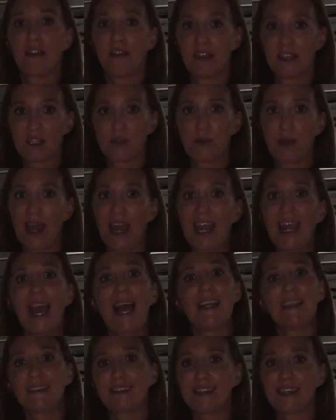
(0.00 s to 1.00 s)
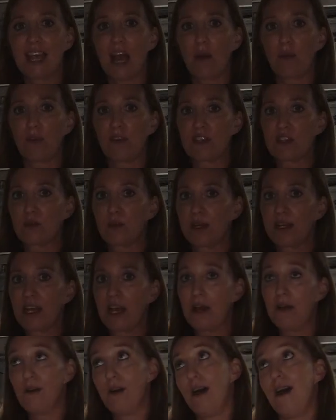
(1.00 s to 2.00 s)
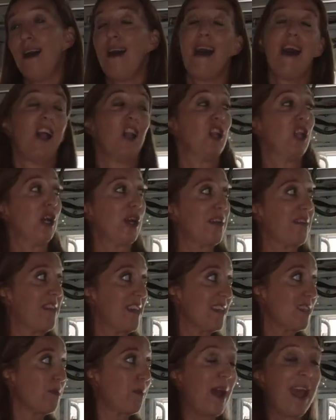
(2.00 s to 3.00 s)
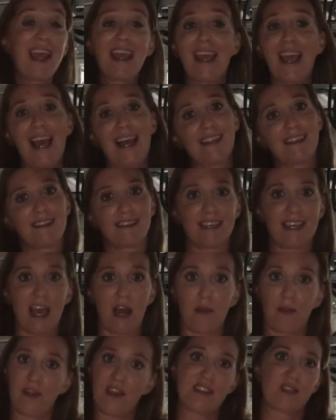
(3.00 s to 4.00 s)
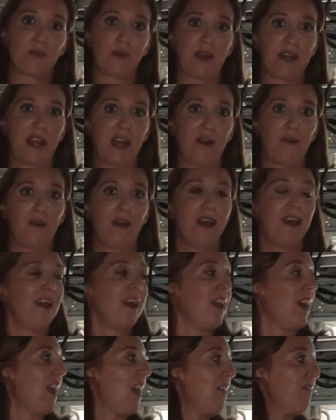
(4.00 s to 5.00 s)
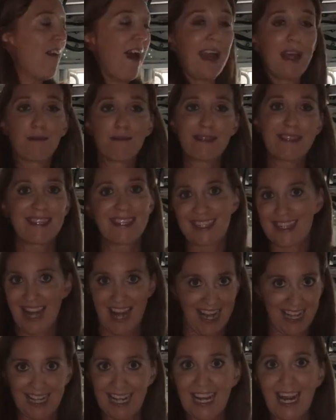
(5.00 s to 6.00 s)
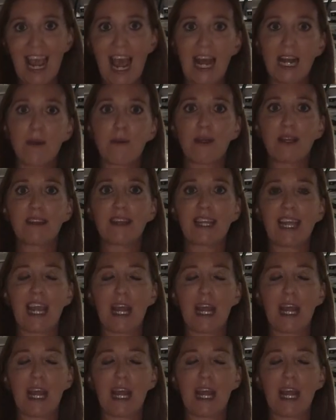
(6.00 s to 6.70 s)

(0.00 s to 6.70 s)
this way and see out this window, look this way and see out this window. If I am standing anywhere in the